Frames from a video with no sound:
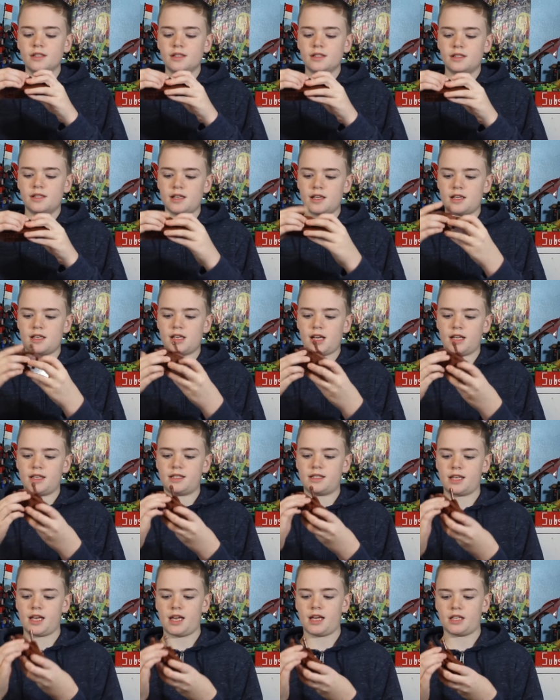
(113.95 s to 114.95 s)
this I'd
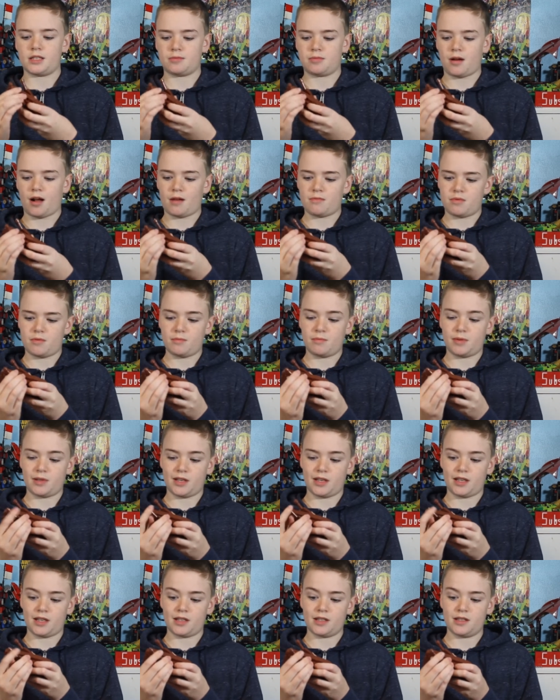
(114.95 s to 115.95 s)
say is
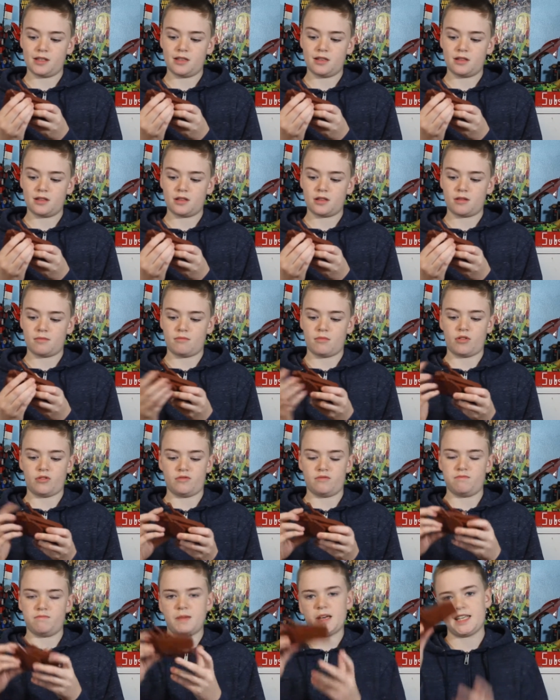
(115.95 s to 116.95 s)
probably the
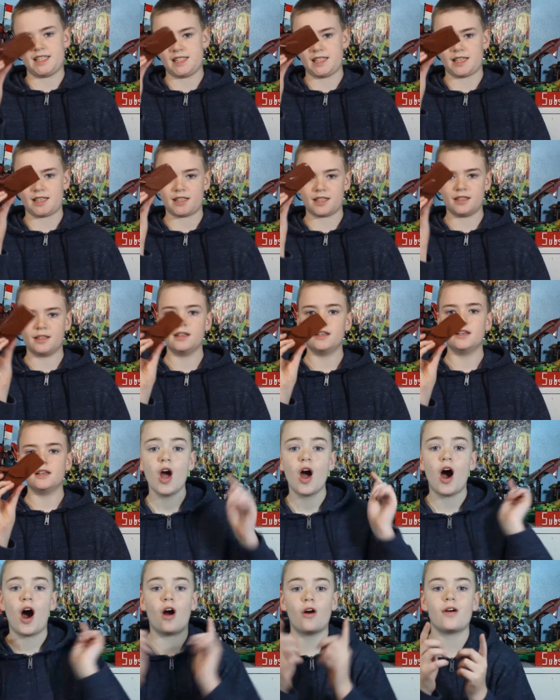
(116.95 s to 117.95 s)
most basic.
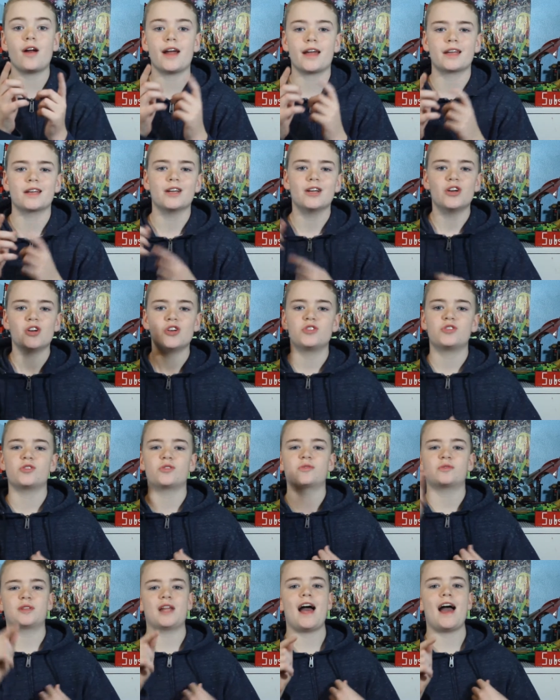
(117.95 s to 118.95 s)
Alright,
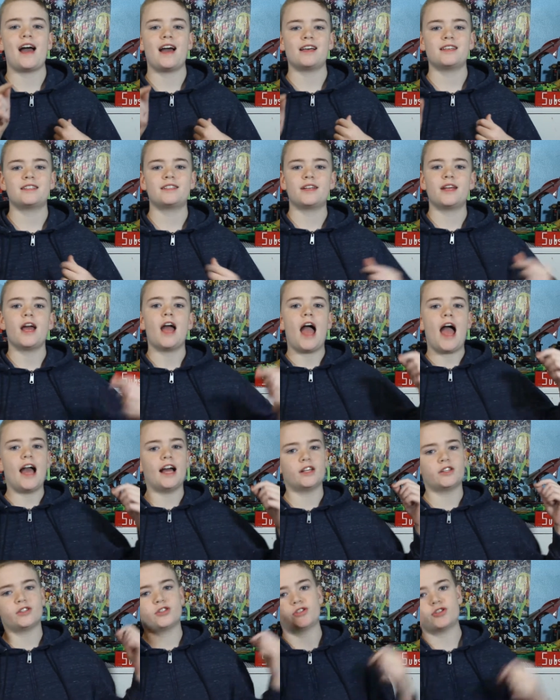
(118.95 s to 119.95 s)
so last
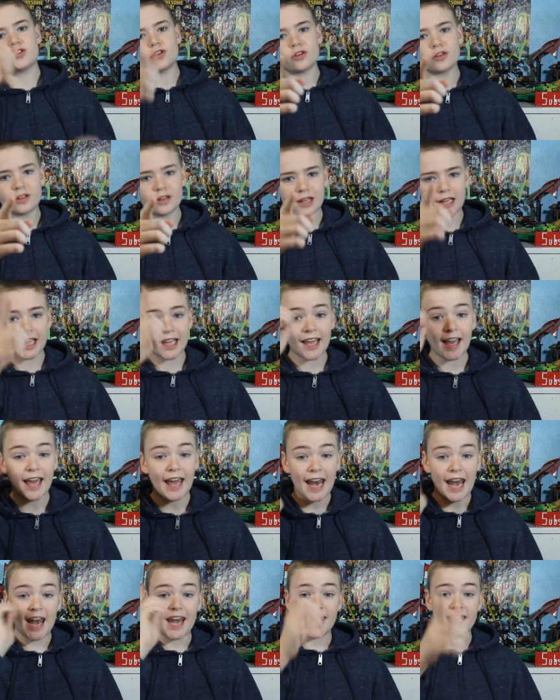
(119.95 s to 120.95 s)
and certainly
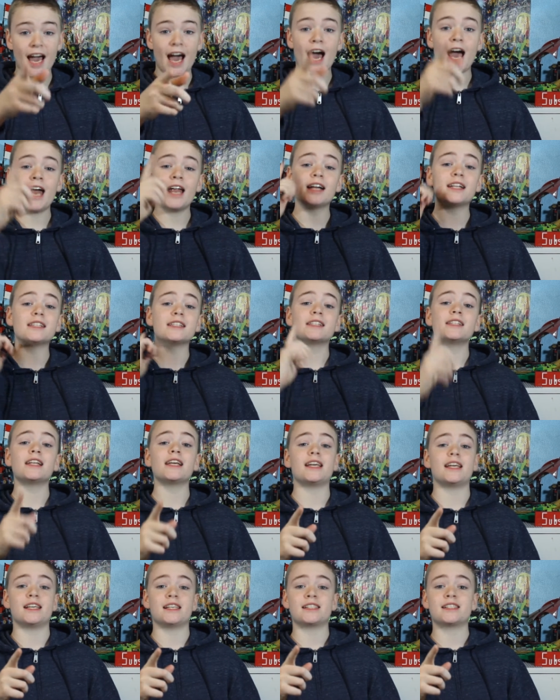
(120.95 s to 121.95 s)
not
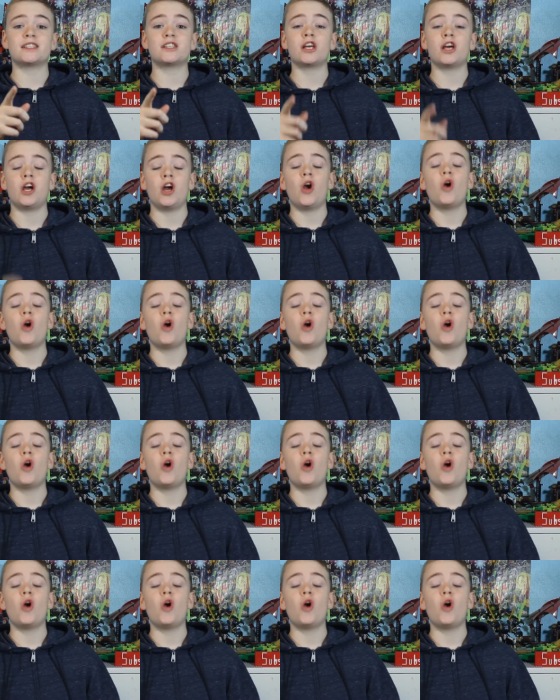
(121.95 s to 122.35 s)
least,